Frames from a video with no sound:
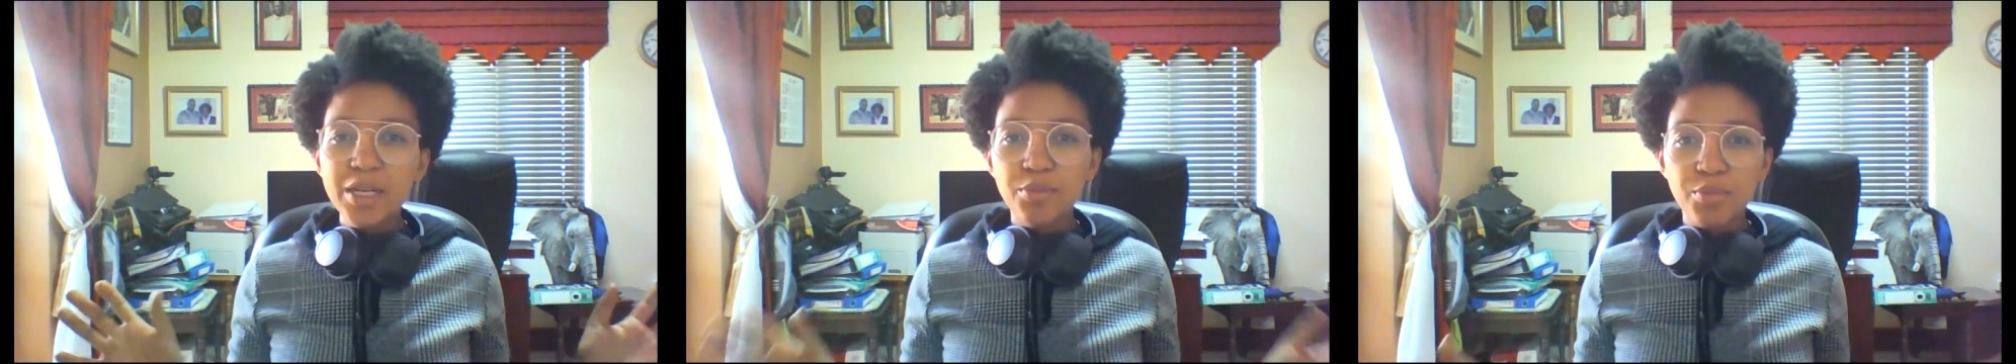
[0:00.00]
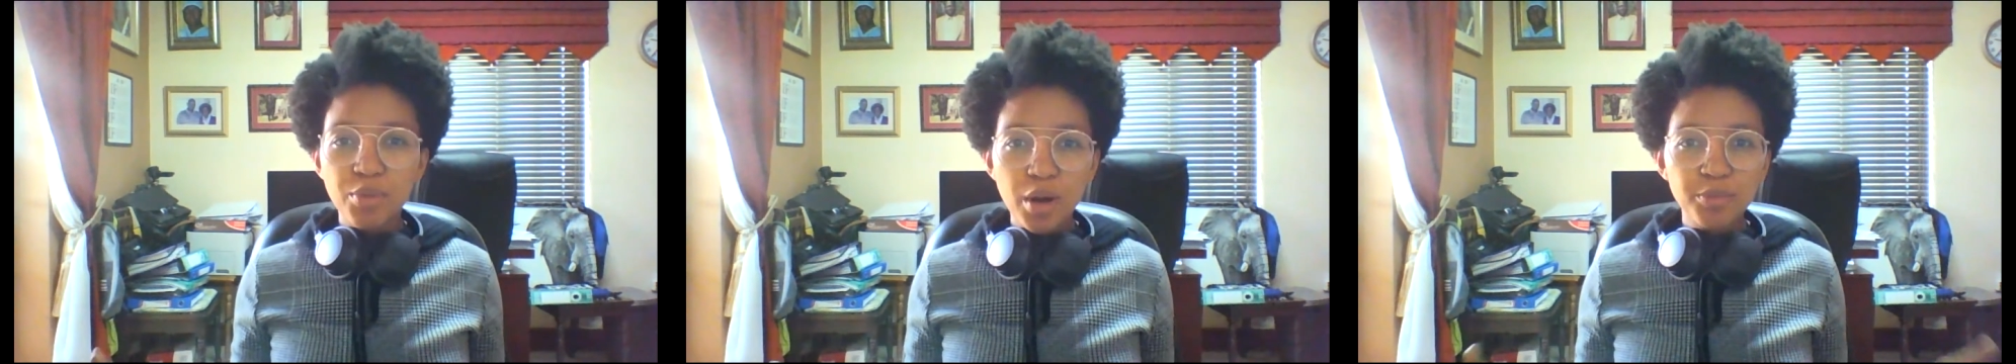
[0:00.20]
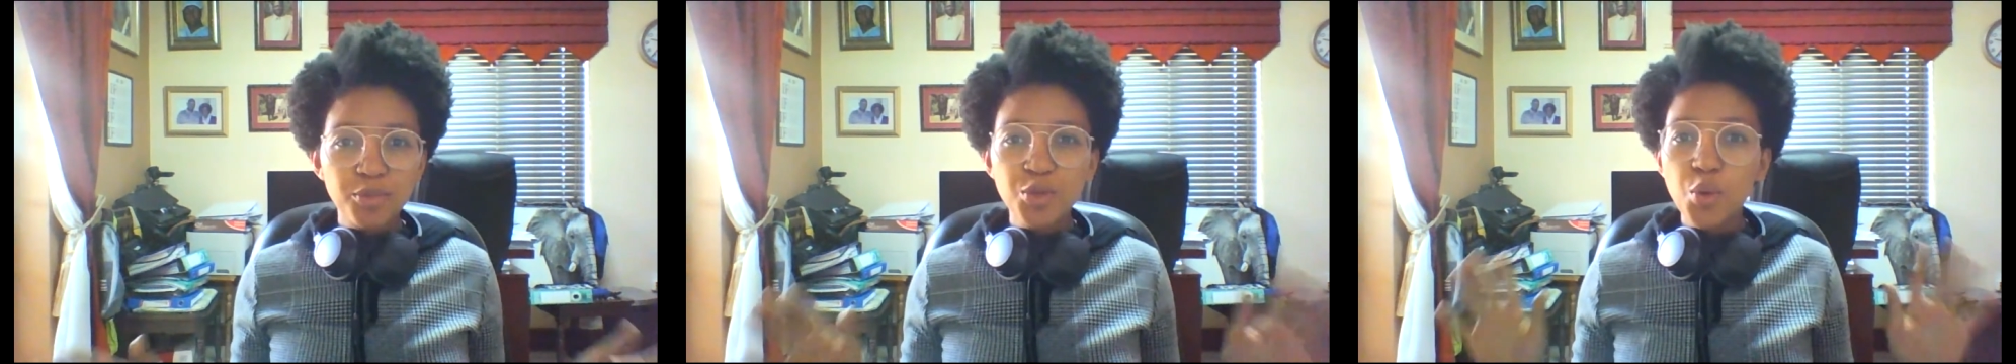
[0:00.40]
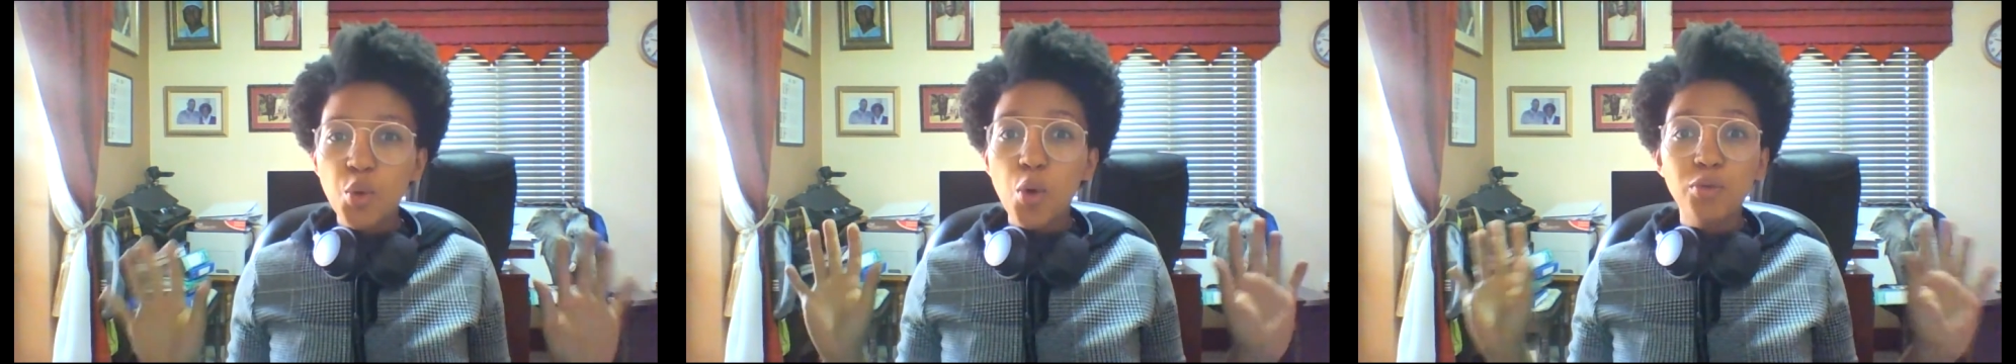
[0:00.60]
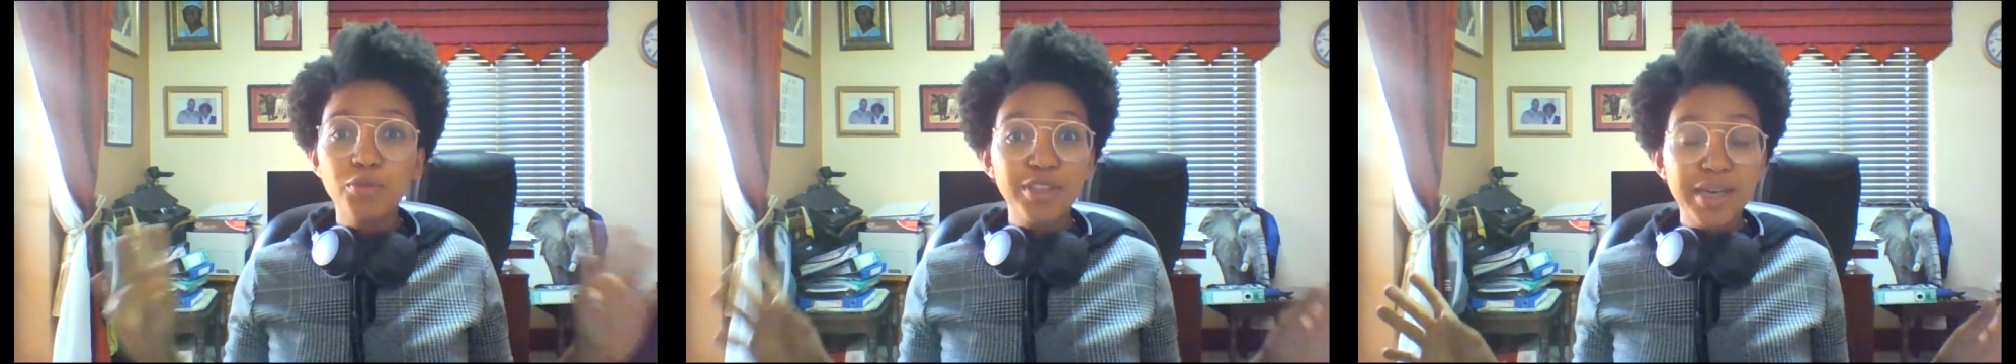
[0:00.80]
impromptu,
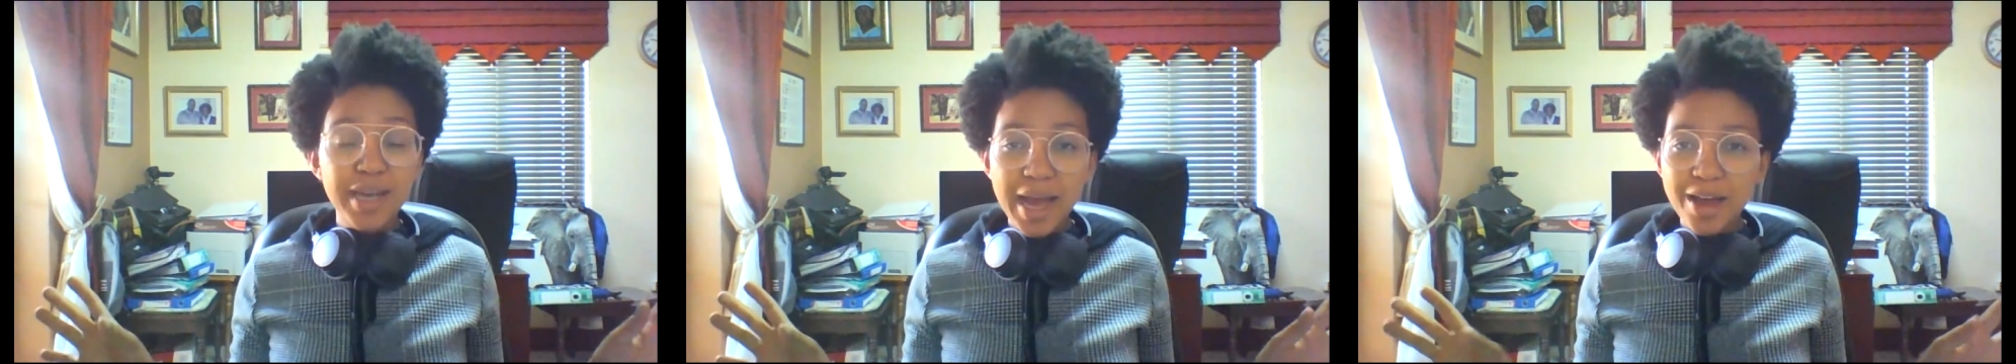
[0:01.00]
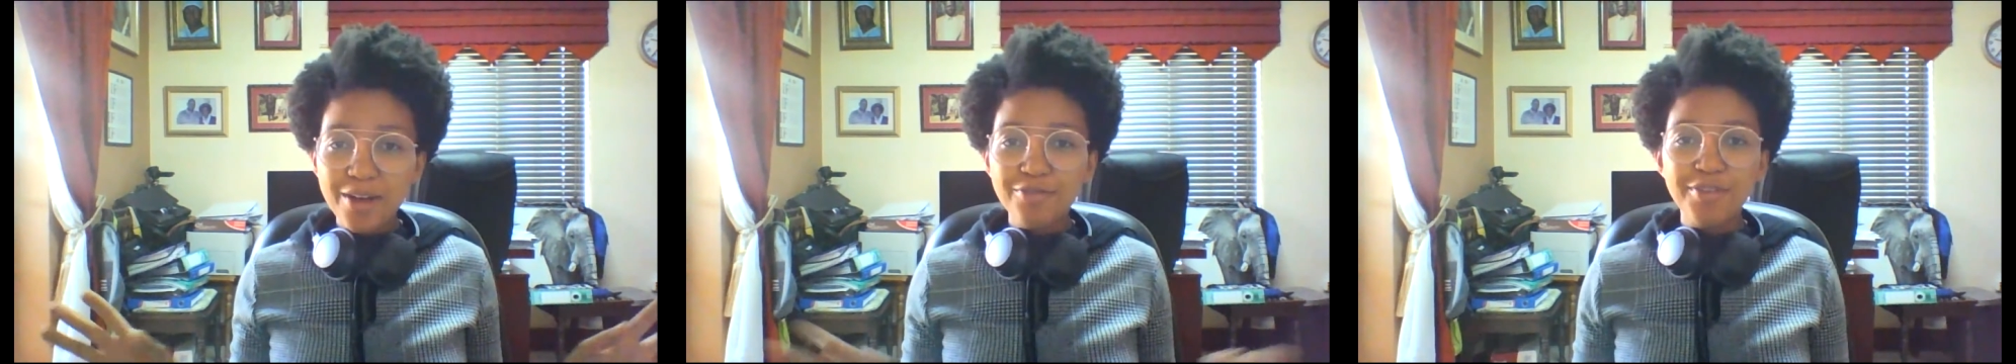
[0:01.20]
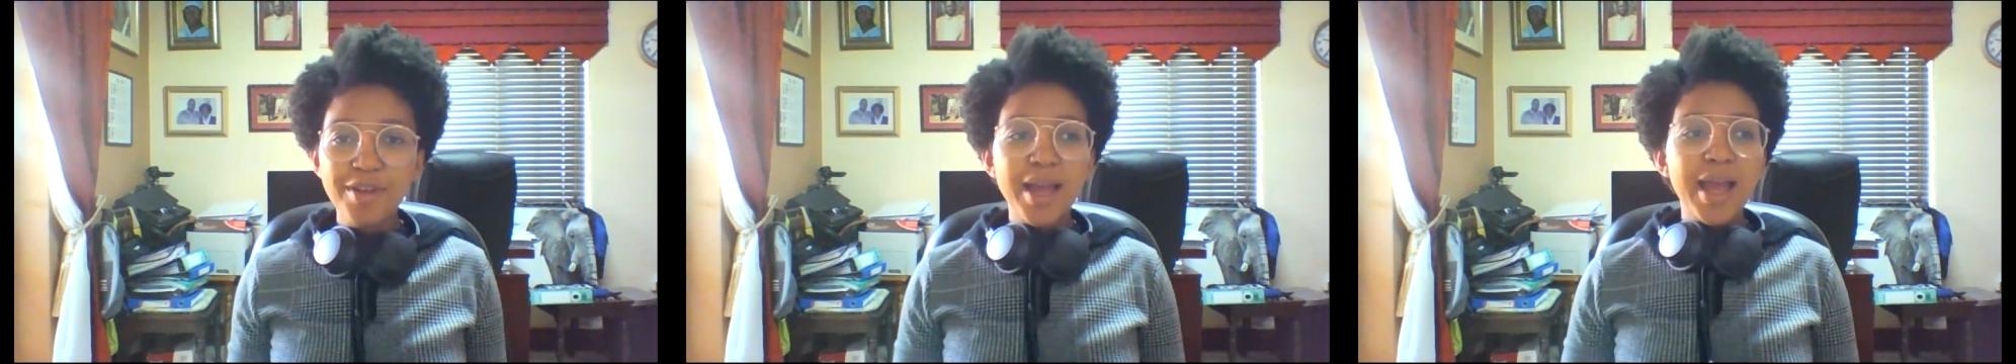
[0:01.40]
off the cuff.